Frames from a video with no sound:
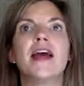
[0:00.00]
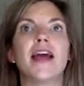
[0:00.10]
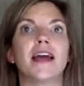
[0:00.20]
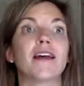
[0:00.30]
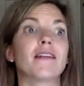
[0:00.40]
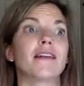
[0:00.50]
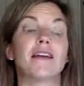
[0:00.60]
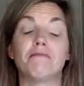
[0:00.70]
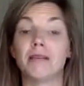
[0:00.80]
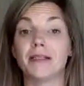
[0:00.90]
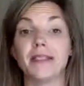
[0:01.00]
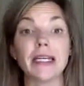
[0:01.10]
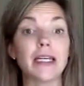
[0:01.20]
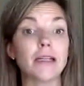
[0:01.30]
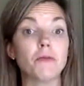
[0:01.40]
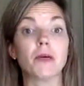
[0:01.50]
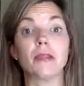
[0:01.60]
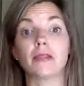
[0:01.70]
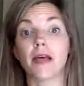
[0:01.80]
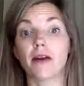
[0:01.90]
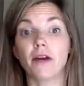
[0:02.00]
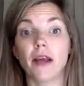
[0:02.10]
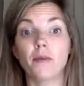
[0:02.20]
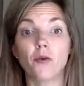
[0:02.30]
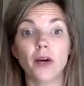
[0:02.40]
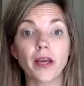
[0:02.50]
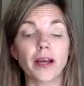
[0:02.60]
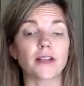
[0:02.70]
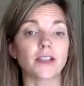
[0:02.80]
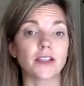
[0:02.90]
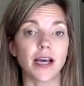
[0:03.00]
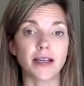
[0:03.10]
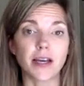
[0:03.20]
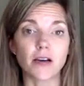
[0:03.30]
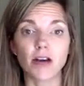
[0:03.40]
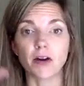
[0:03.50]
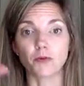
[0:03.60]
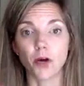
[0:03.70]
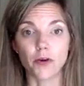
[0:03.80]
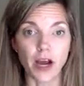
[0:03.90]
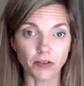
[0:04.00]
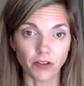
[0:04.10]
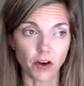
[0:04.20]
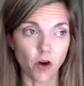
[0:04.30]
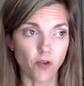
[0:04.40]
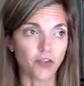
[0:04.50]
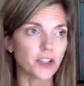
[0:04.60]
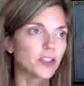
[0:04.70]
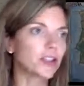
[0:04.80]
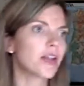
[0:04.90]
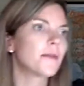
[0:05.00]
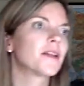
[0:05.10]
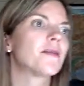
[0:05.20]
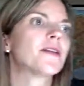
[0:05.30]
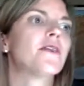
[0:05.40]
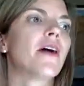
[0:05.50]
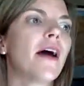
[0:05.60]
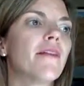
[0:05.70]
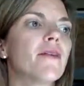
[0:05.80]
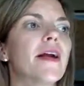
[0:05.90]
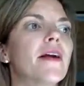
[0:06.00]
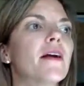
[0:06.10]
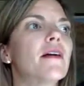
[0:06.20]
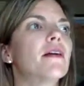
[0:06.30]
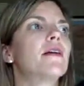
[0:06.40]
And indeed, one Saturday morning, I just sat down, I wrote out the whole vision statement. Let me see if I have it right here.